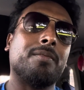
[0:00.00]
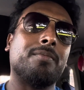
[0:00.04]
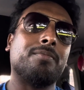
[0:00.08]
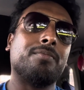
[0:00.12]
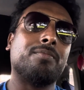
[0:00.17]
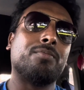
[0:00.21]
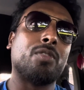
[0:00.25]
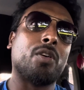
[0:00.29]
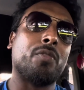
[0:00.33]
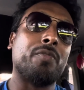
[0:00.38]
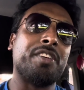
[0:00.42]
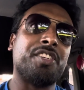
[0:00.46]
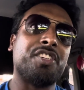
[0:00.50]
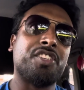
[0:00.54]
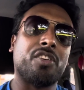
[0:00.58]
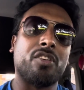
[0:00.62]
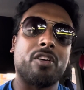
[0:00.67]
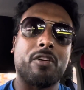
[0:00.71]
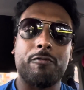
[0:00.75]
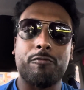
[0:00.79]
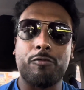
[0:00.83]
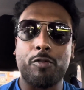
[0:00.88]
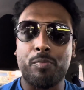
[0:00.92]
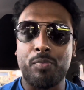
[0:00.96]
provision
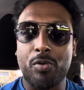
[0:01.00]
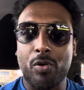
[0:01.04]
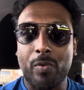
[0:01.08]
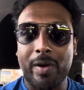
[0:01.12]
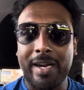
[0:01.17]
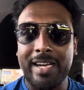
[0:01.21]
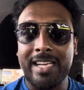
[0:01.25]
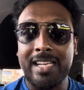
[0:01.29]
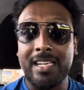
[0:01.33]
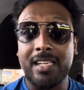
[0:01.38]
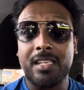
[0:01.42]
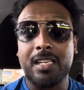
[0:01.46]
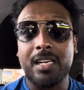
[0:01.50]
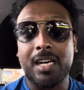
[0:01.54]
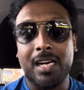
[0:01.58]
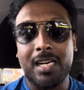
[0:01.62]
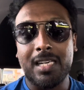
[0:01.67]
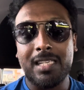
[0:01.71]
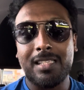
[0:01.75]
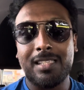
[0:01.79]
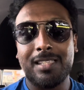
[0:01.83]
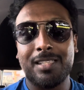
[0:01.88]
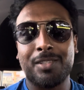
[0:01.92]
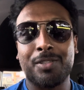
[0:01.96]
of providing
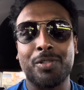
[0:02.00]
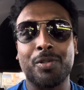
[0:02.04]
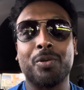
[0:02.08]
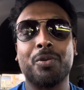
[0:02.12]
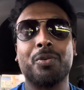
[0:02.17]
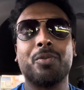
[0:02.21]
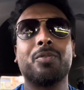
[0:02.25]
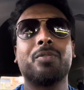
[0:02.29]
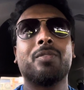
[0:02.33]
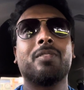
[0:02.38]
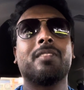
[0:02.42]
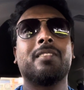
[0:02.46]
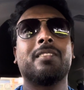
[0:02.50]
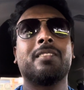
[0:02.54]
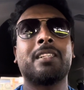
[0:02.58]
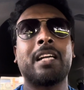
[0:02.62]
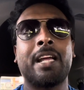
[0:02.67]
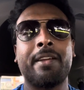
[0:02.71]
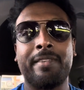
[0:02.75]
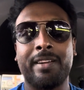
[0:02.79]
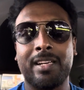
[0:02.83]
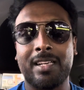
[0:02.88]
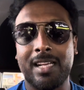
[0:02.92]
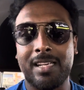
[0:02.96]
cars. So
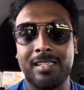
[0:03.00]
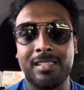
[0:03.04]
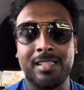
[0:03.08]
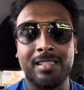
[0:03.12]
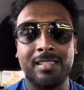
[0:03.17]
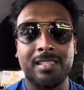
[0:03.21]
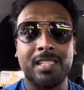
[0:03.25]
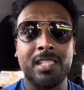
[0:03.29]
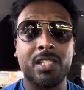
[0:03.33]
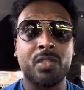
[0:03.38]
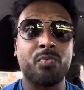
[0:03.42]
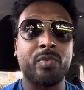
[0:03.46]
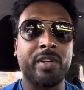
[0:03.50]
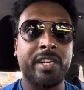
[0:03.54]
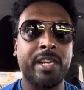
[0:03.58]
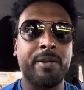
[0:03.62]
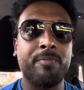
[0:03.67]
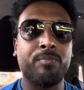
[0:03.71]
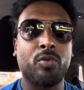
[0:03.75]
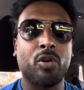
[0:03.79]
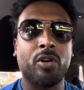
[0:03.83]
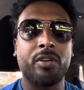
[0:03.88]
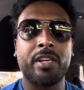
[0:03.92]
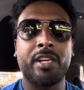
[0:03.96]
driving license is very
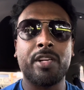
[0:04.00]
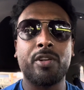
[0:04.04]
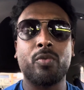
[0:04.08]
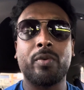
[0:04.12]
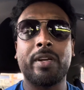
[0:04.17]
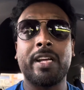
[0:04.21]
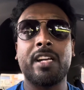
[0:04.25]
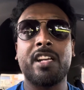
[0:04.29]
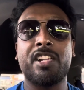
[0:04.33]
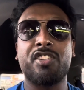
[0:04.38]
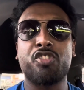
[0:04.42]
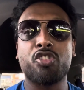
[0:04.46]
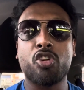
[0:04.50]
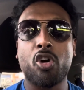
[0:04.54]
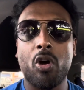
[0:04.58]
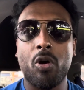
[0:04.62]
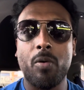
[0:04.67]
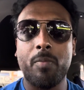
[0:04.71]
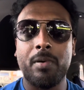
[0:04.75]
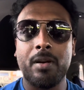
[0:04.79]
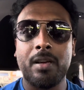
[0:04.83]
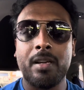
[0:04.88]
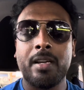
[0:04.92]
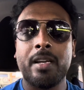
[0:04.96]
important to get a
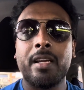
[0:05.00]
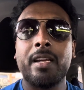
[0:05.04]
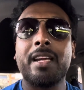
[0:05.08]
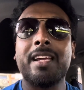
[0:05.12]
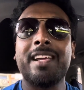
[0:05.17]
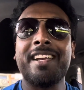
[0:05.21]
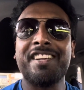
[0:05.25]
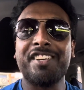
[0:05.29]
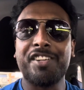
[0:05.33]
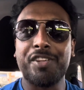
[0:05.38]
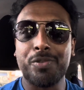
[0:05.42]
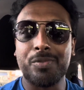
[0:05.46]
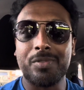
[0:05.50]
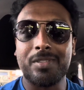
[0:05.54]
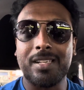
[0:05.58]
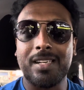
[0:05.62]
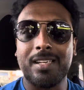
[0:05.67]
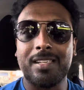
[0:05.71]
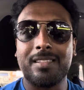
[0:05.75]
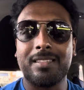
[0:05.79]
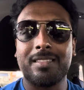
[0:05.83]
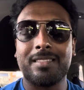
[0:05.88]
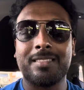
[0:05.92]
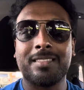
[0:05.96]
job in New
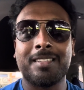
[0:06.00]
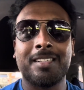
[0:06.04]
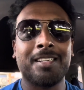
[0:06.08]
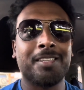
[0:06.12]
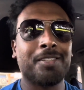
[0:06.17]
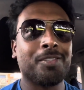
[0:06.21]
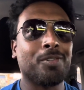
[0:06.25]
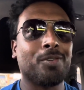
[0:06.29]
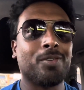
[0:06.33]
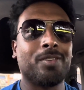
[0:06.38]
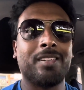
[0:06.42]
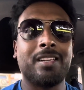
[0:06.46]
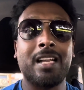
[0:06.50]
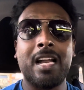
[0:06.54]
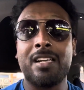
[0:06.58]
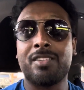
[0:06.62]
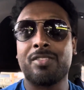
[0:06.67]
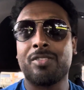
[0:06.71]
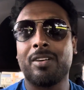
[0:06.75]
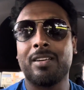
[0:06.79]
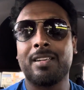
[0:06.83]
Zealand. So that's all,